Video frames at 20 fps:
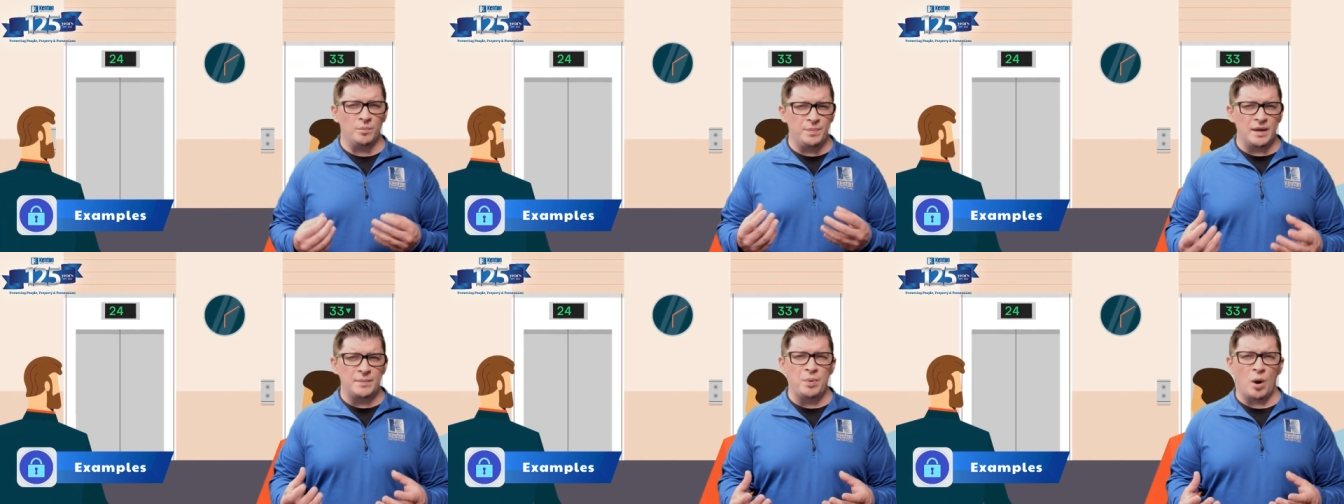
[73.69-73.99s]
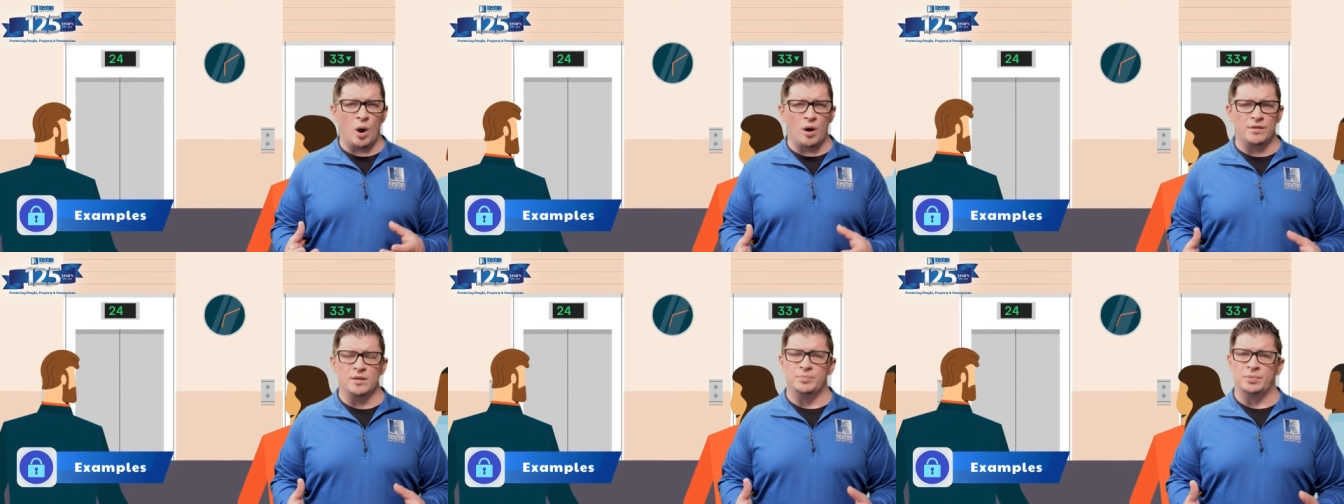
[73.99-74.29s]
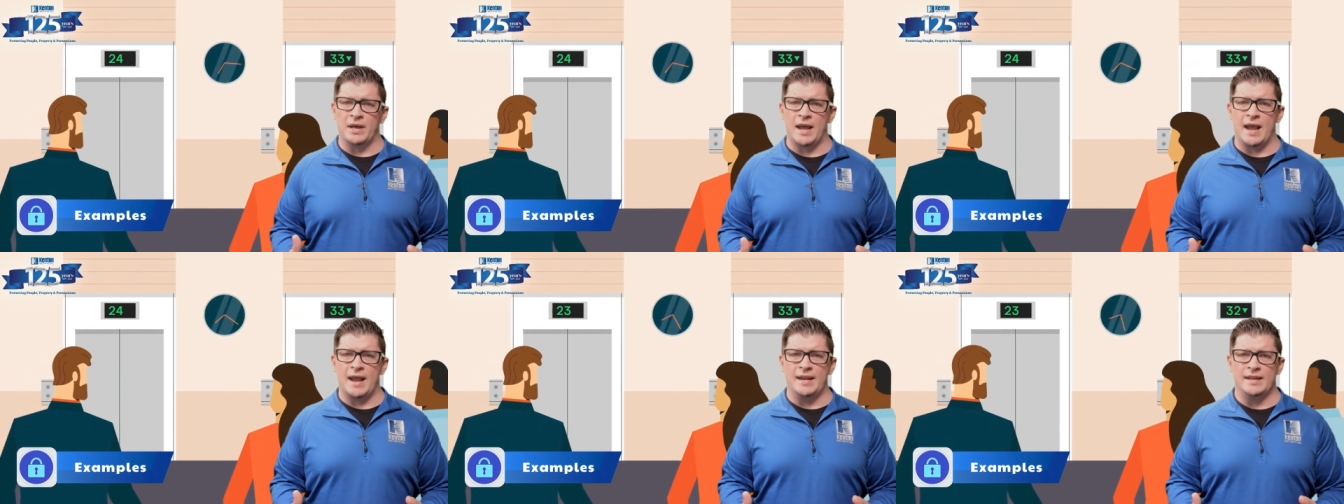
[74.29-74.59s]
a big part of the
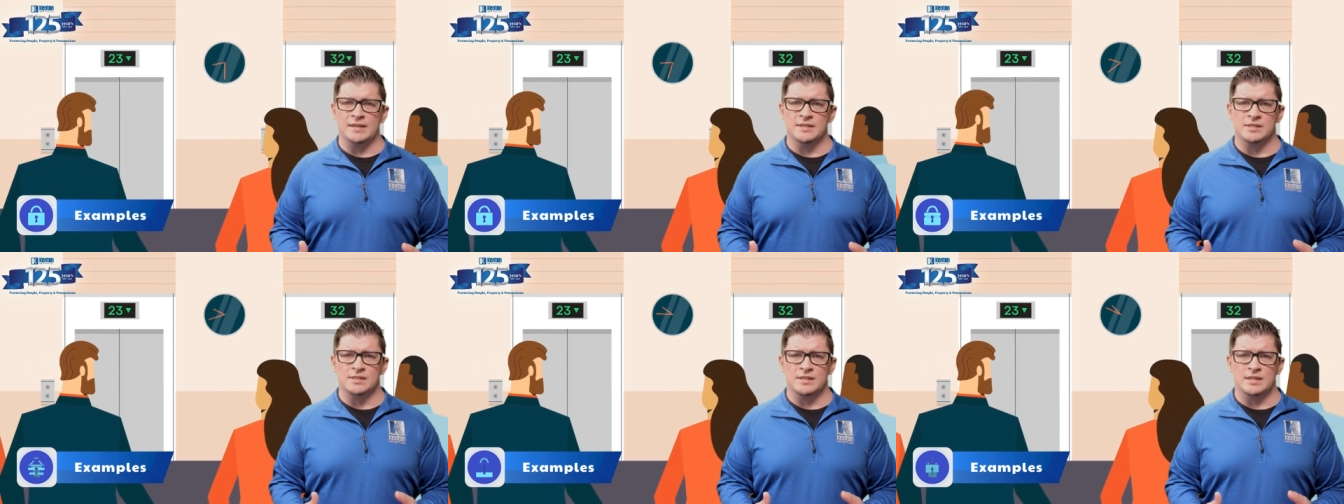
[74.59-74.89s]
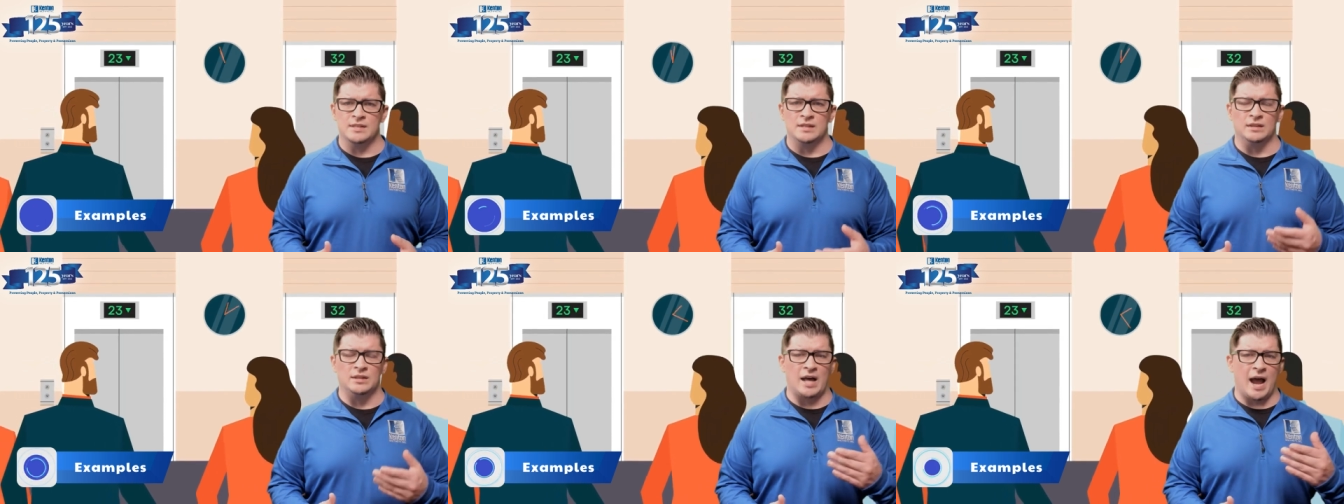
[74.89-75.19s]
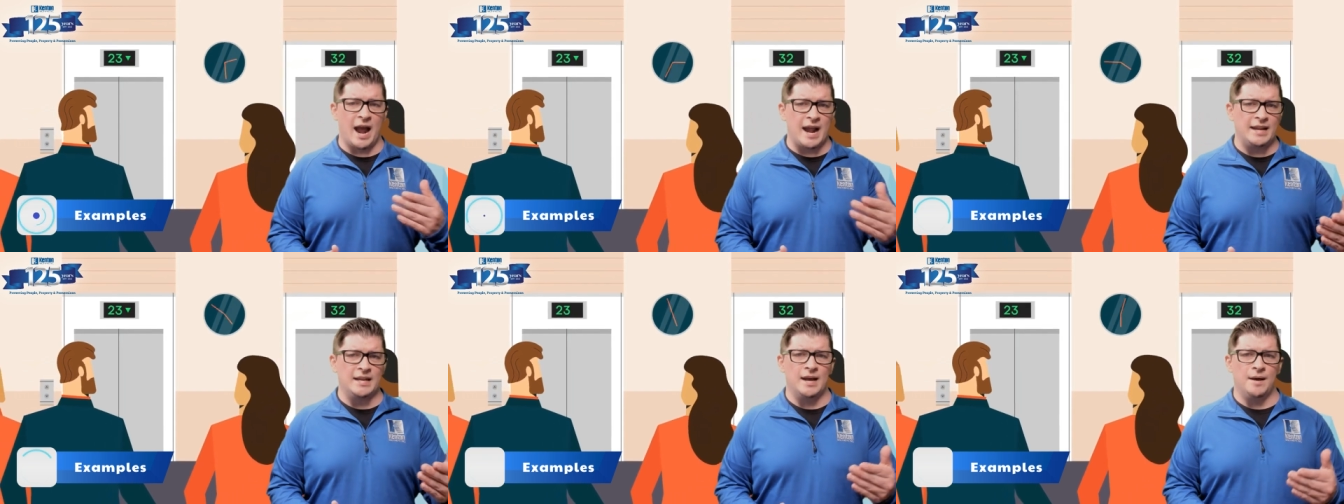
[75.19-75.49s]
planning is
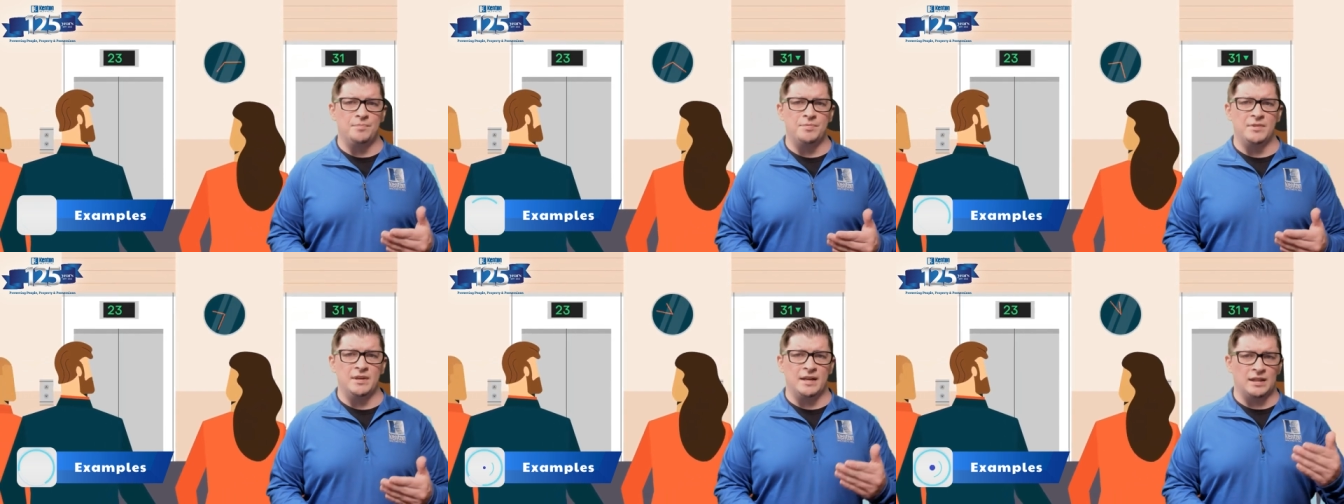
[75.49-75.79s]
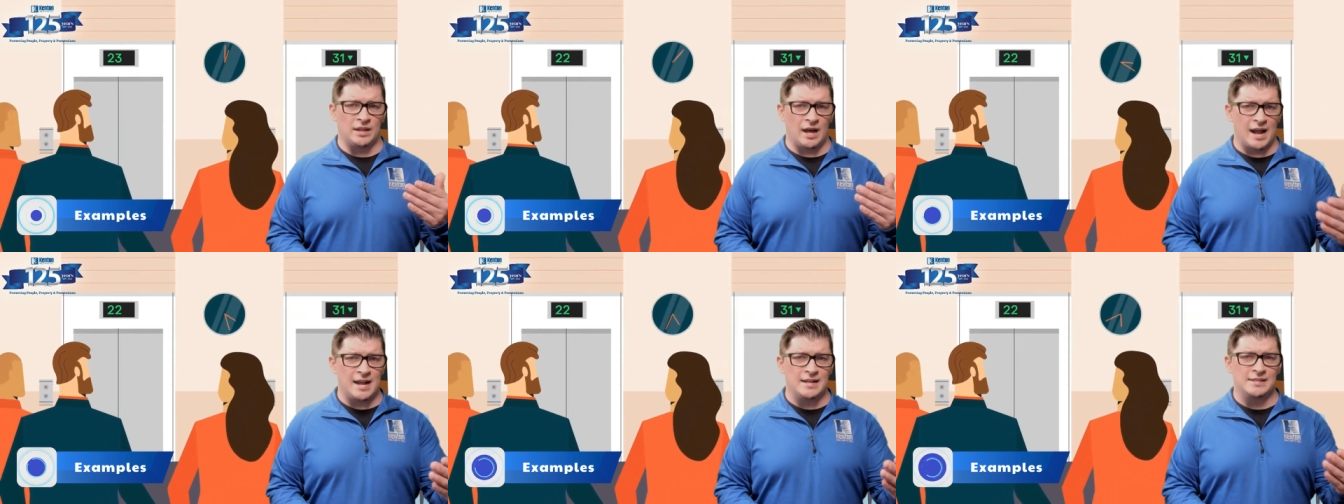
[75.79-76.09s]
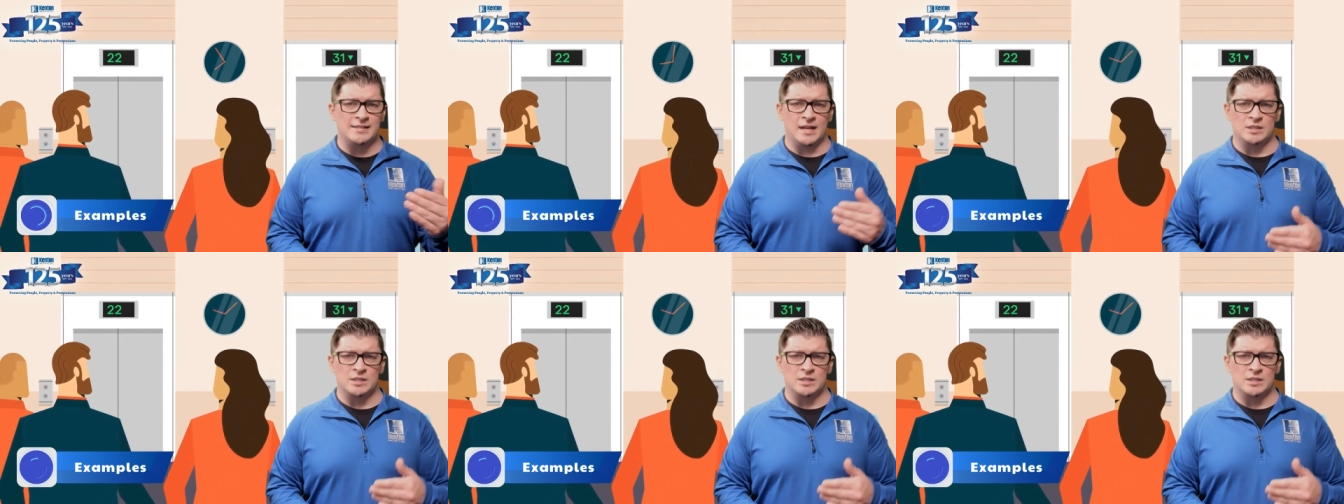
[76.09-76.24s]
lining up the client's